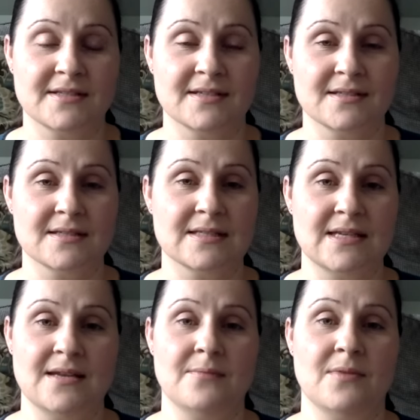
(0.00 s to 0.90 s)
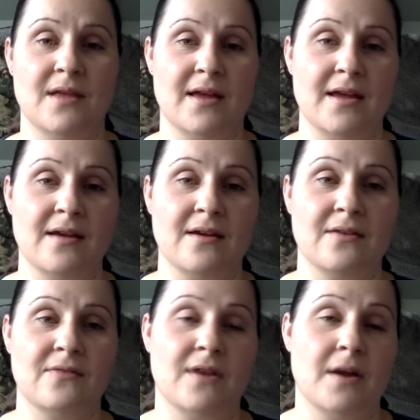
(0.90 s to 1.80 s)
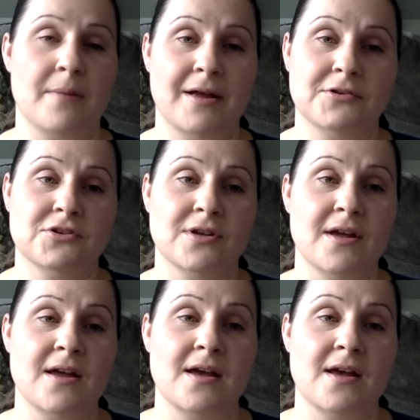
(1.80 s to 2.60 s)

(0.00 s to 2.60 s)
It doesn't seem like very much.